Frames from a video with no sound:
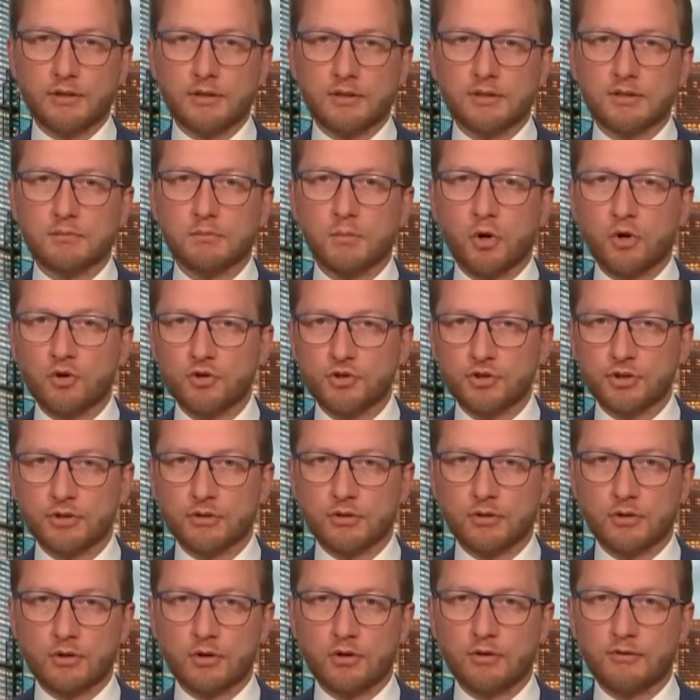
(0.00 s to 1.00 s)
the demotion
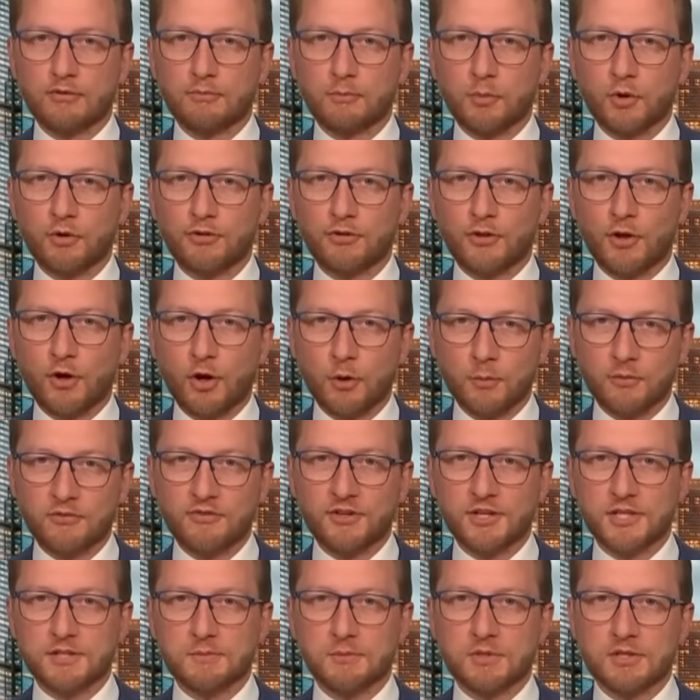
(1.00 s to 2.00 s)
of both the Home
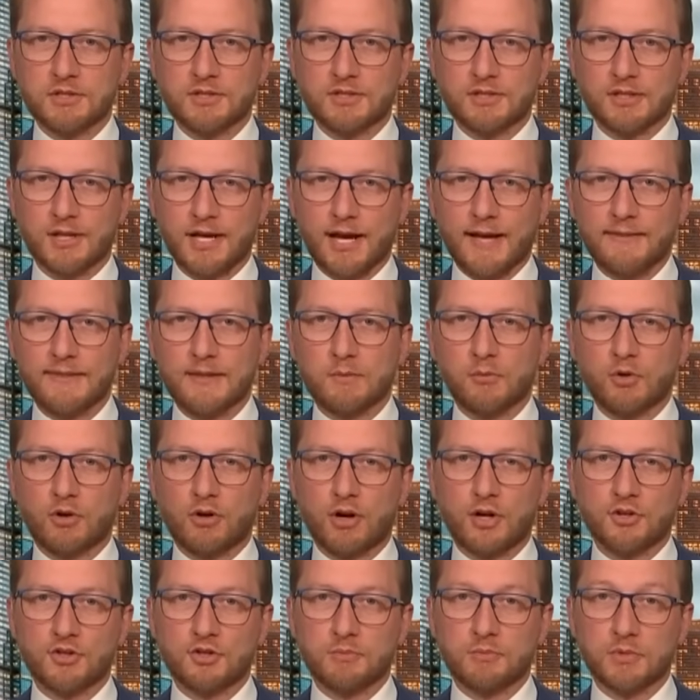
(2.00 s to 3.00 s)
Affairs Minister and the
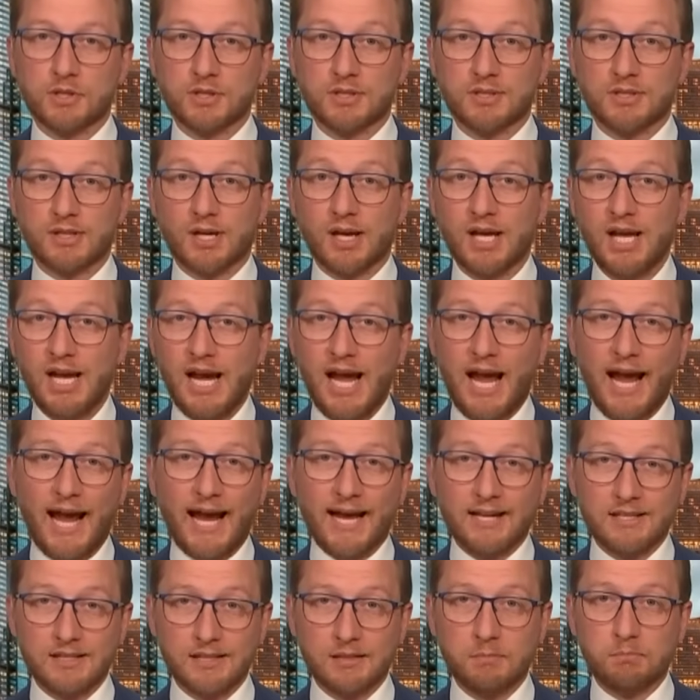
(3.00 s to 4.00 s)
Immigration Minister,
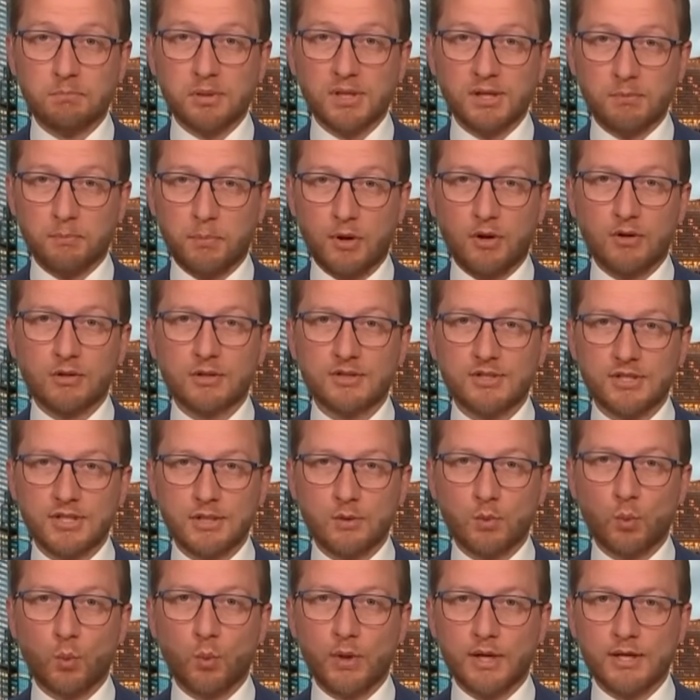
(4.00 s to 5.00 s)
and some big policy
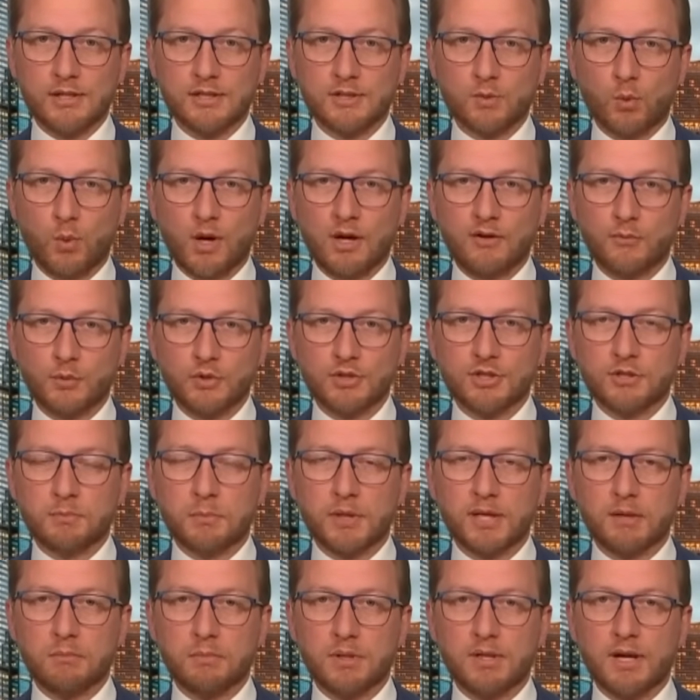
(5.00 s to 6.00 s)
wins, one of which has
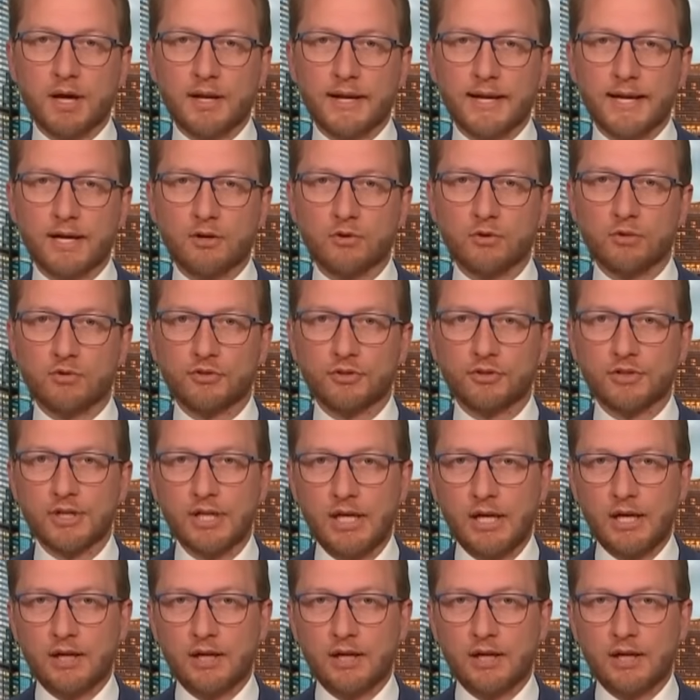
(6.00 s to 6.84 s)
been a bit unheralded.